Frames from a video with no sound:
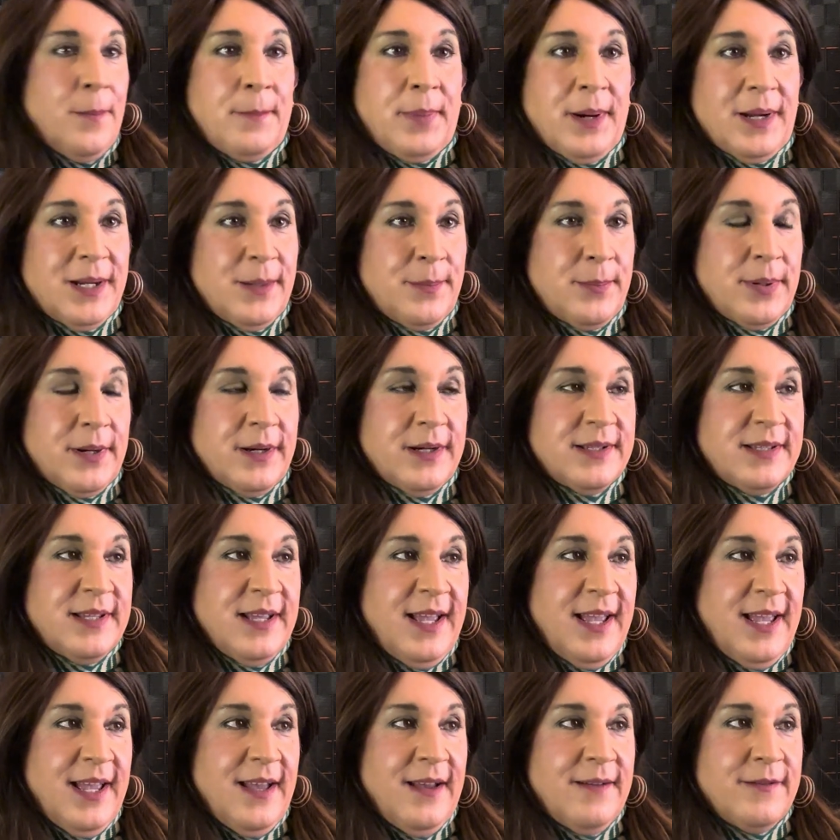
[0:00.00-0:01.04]
body parts I
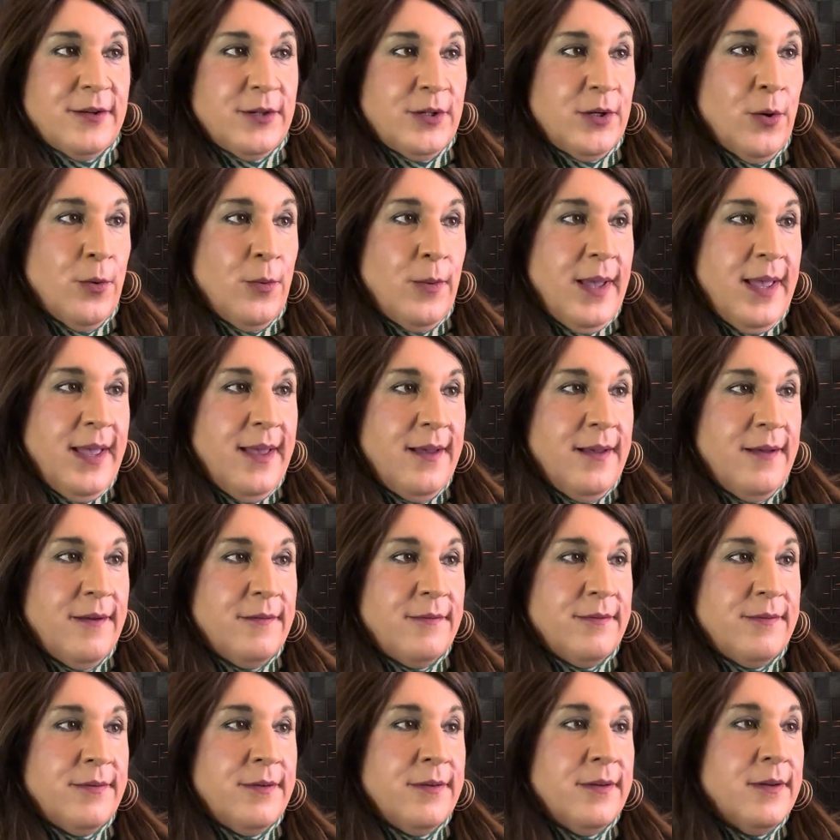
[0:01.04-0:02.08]
have or don't have,
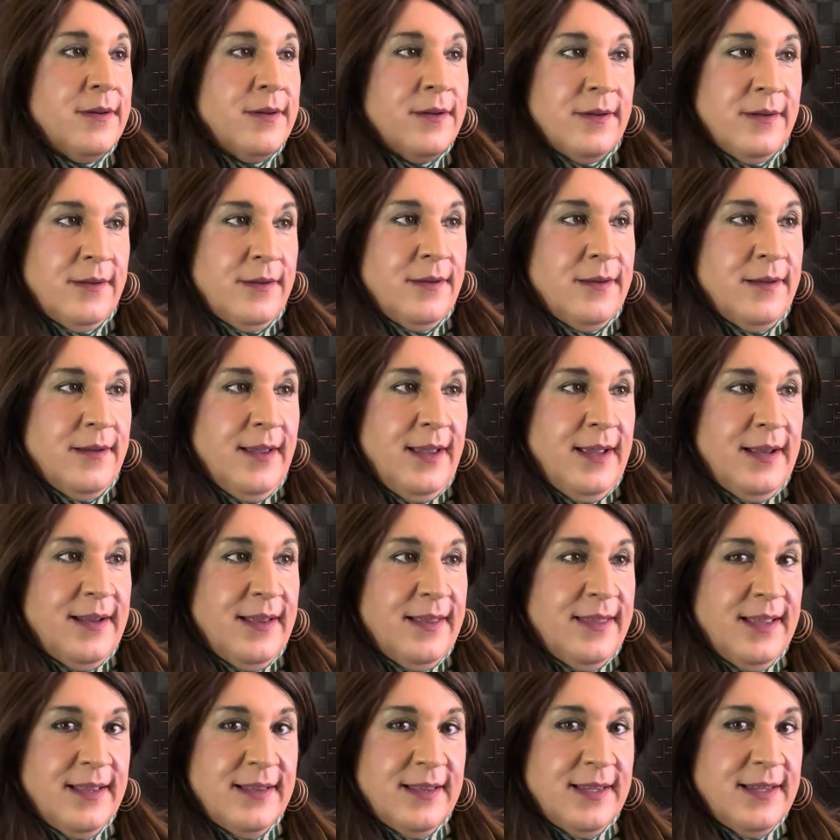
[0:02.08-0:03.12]
And I
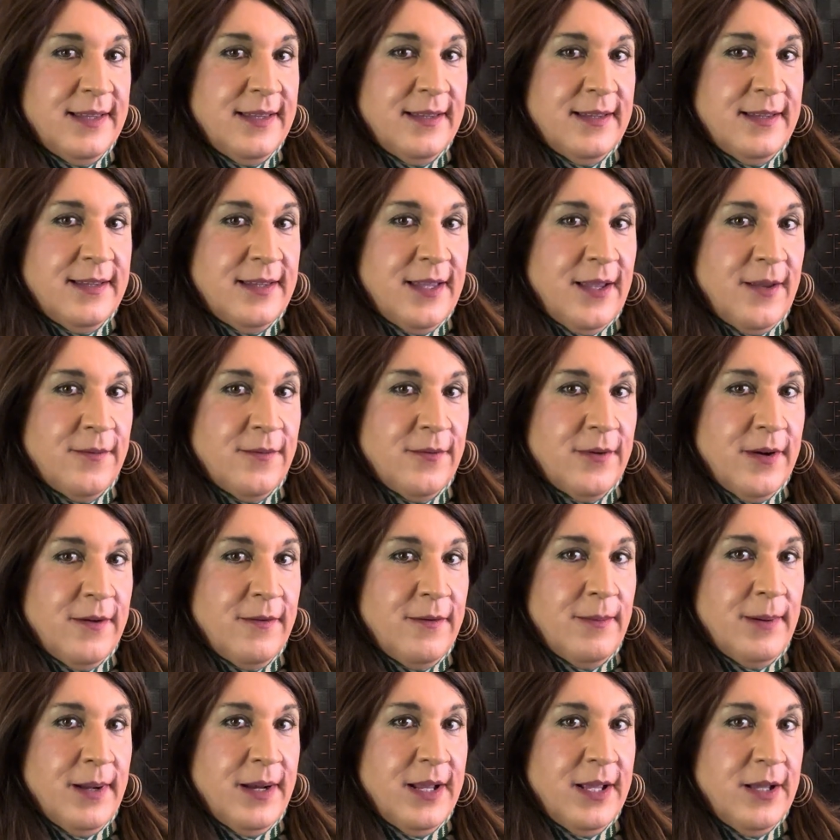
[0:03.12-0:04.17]
think this is the same for
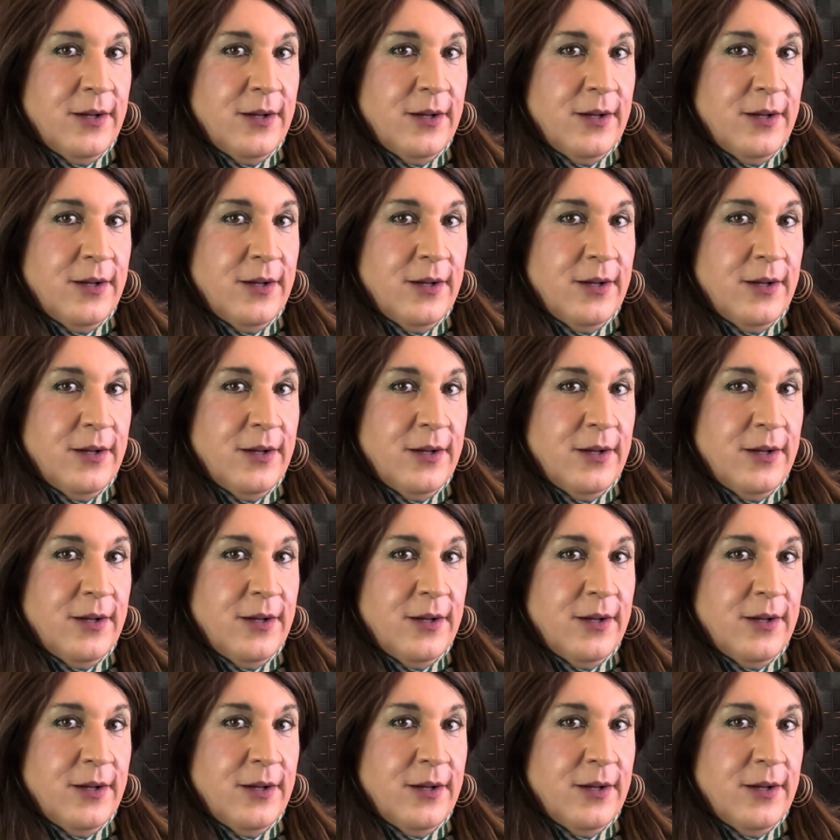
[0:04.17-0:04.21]
everybody